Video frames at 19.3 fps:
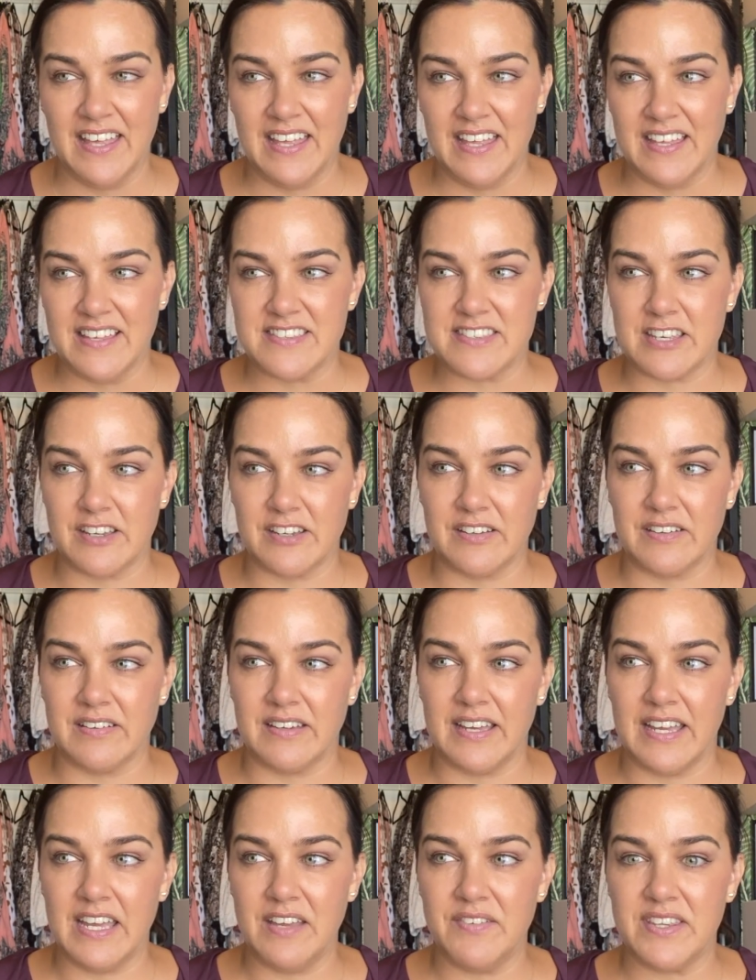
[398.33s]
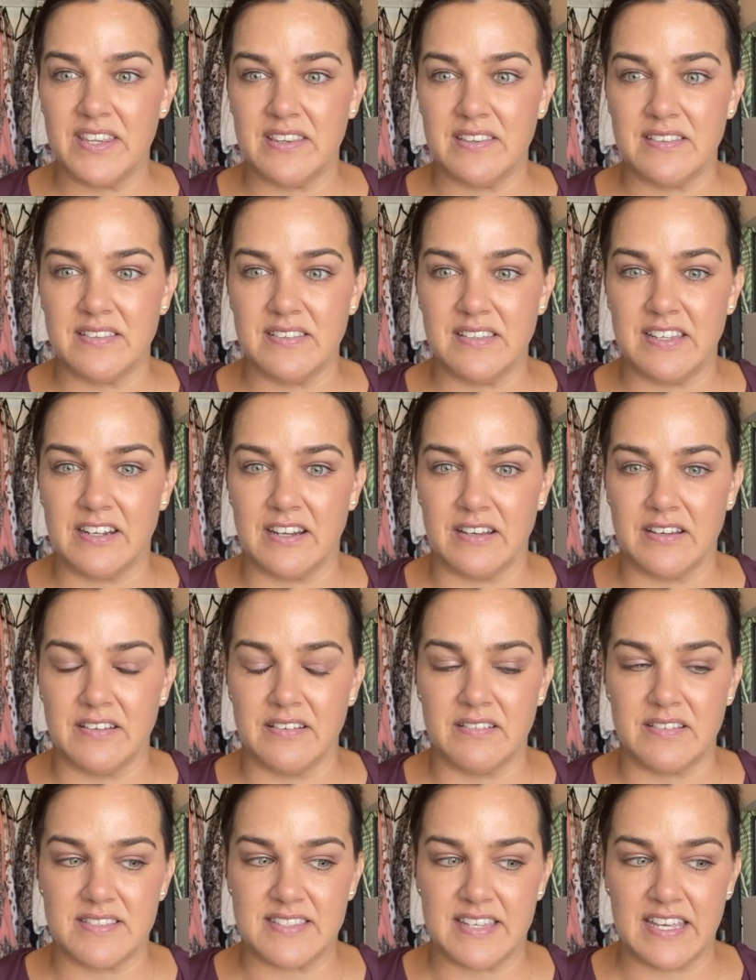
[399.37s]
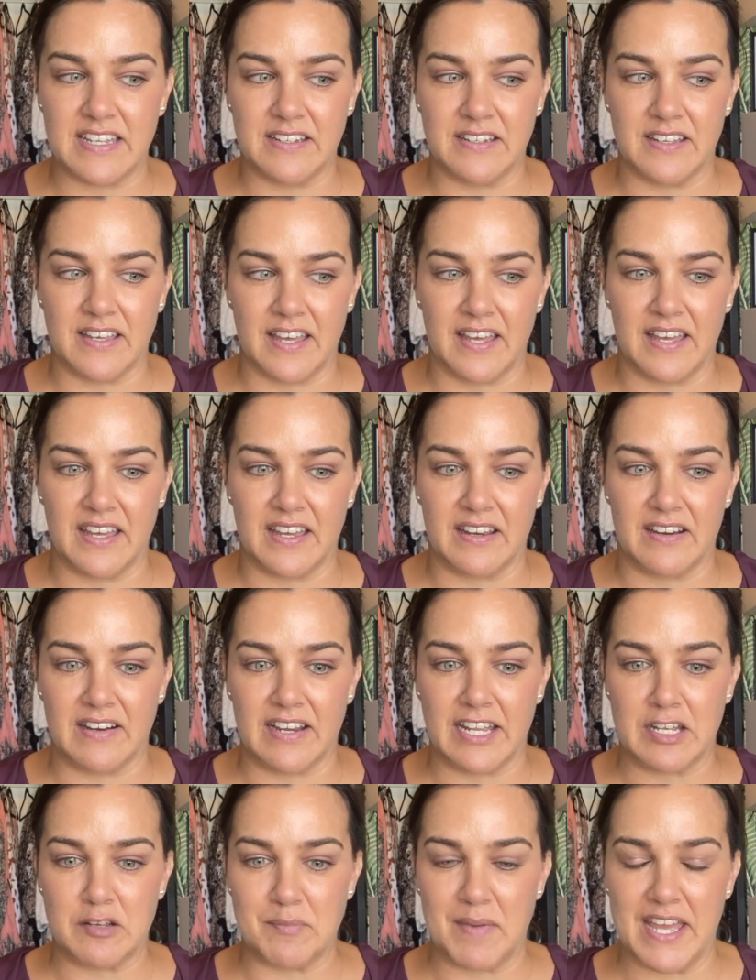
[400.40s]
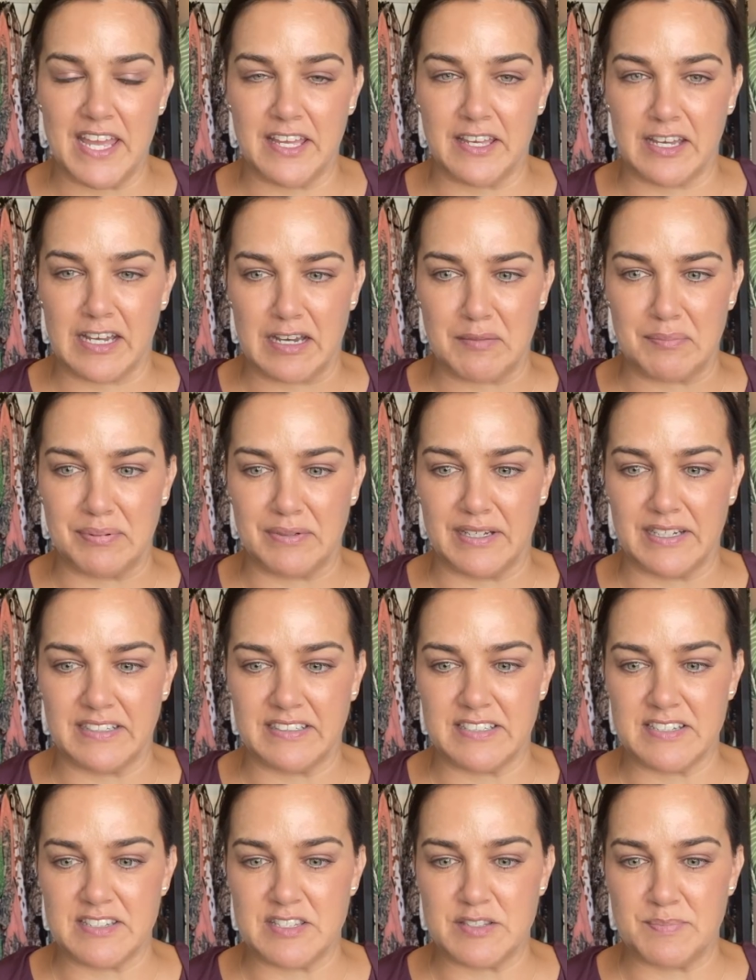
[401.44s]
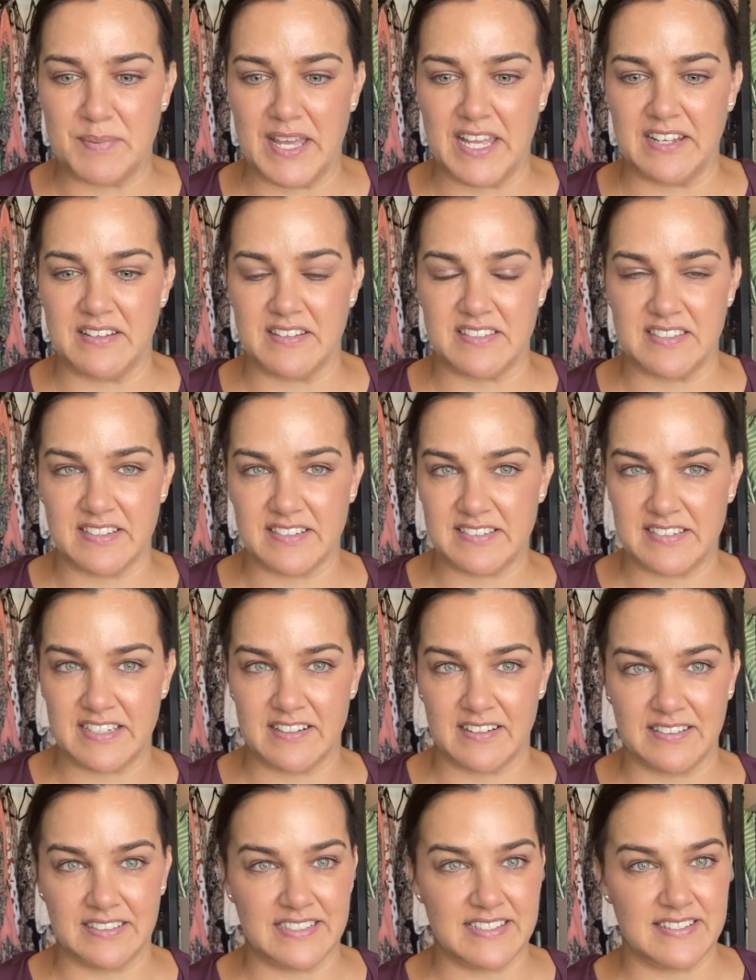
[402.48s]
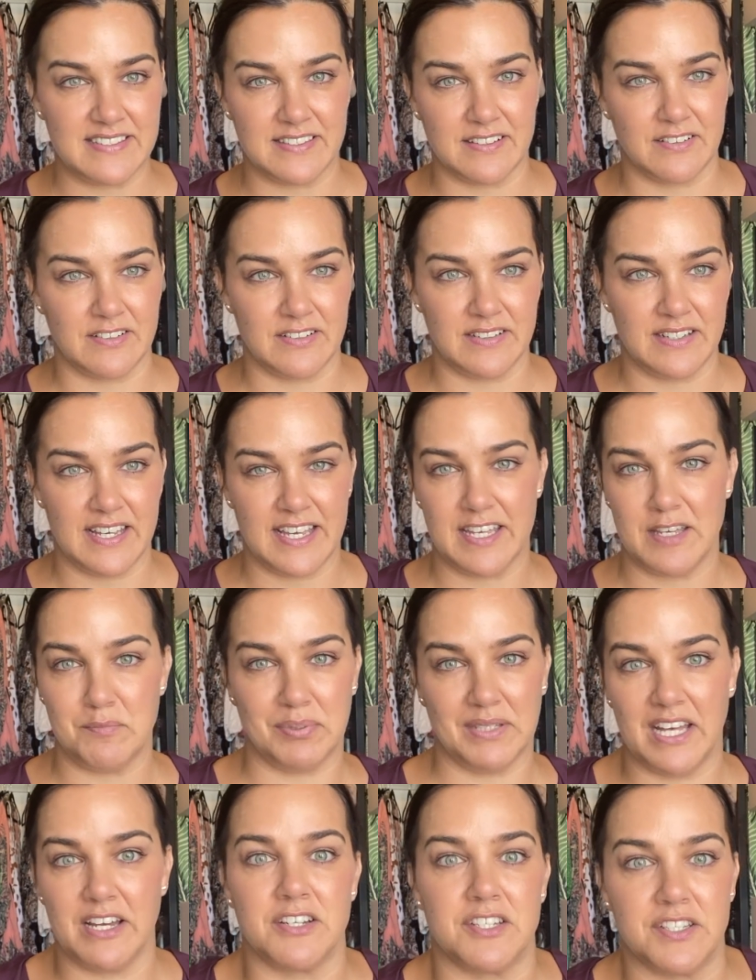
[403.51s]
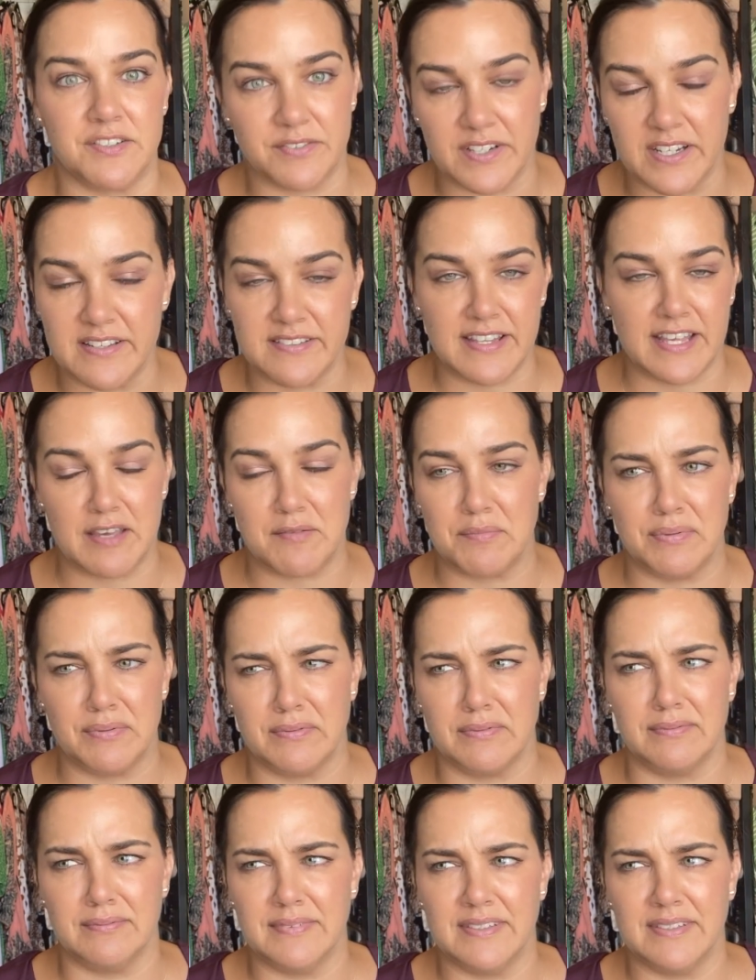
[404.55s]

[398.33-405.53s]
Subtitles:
So even, you know, skincare and makeup, like to spend $60 on a blush, for example,